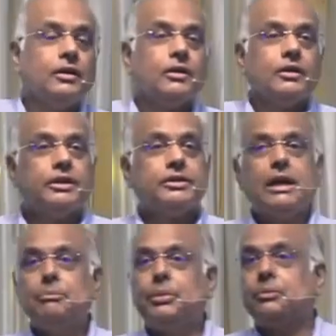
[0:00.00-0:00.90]
the
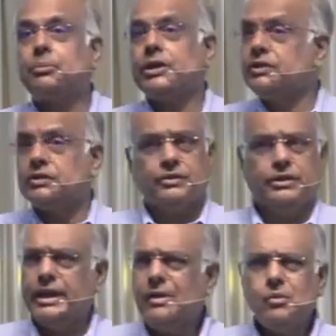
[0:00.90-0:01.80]
temple priests,
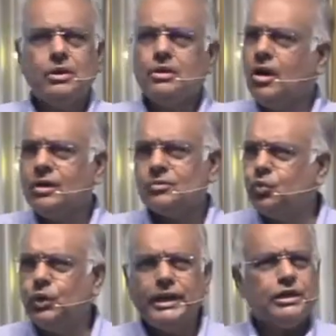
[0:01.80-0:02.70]
they were not
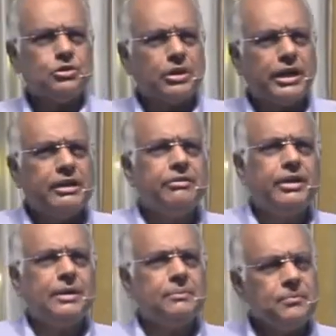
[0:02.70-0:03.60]
willing to give
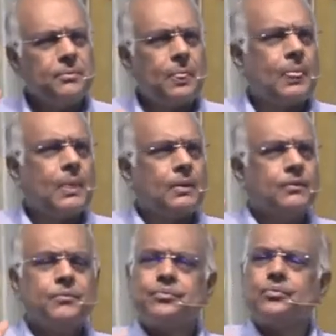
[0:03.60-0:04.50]
him,
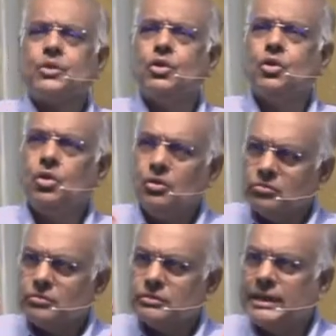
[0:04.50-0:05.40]
you know,
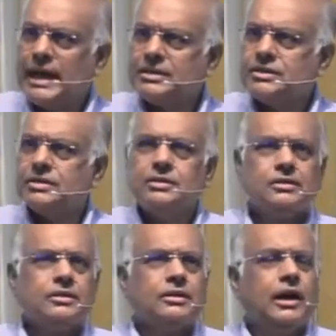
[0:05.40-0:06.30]
that,
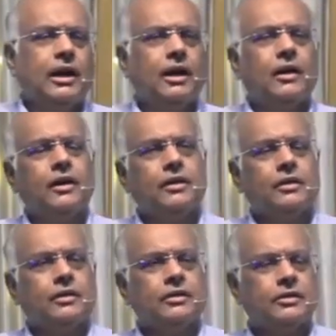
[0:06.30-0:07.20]

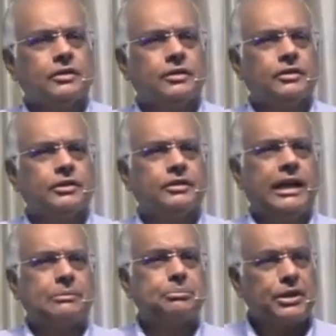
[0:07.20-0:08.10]
uh,
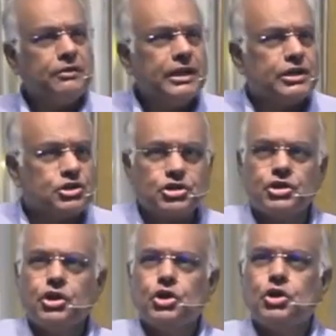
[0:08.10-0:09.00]
that privilege
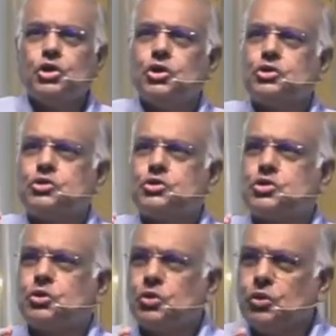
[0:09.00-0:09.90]
to